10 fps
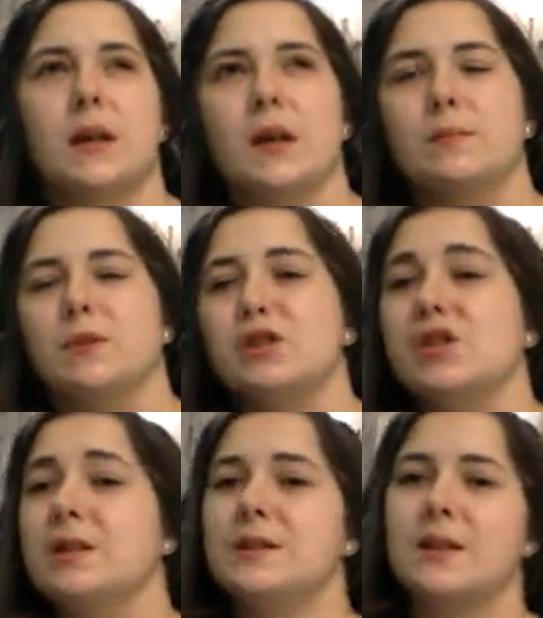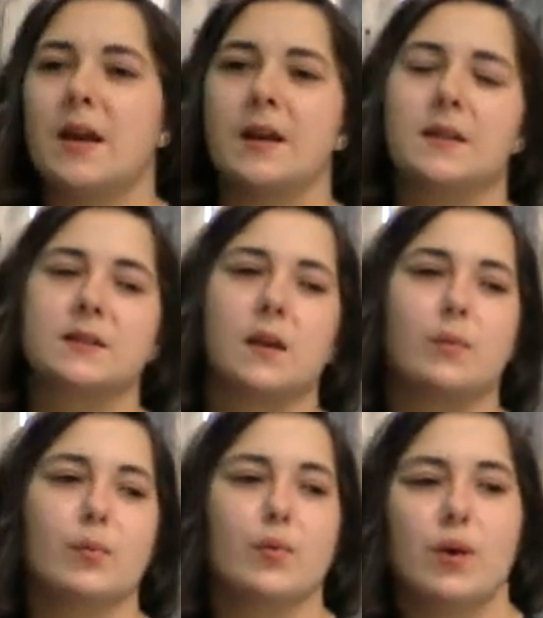and machine settings
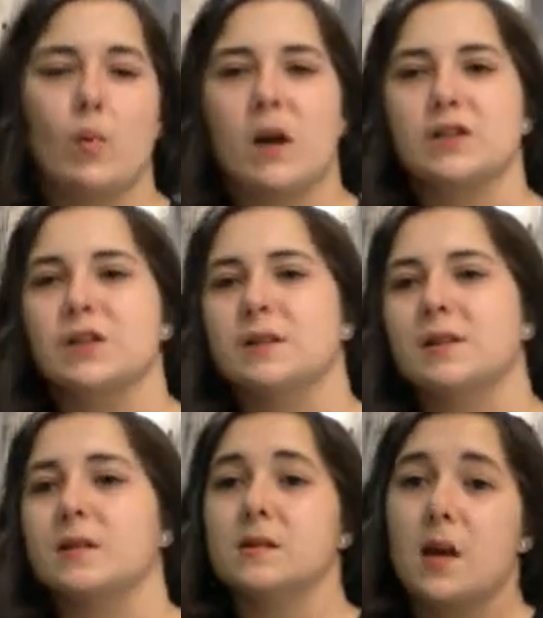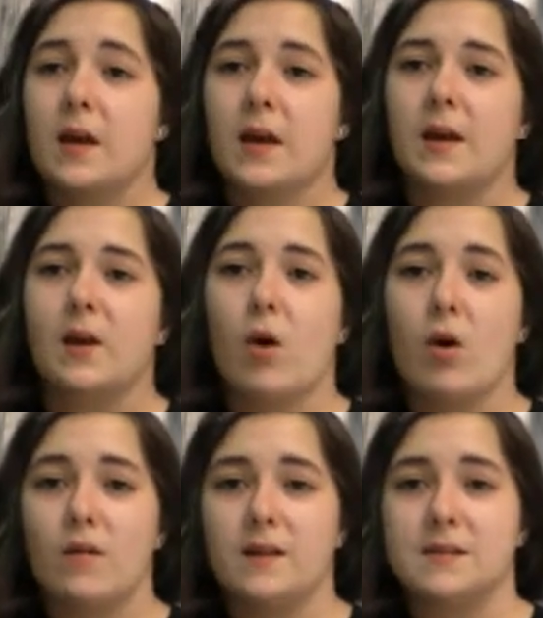and pre-washes and sunning and
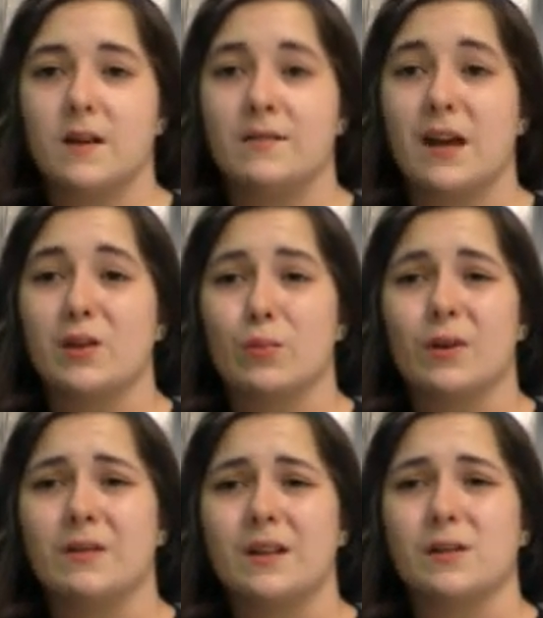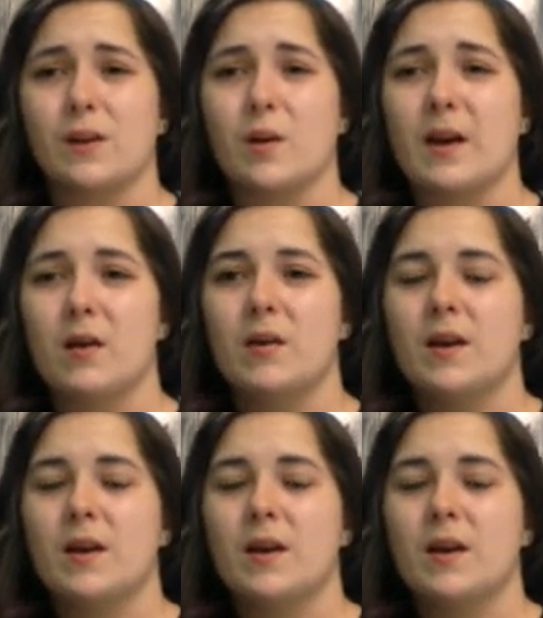all of this stuff that you will need to learn about.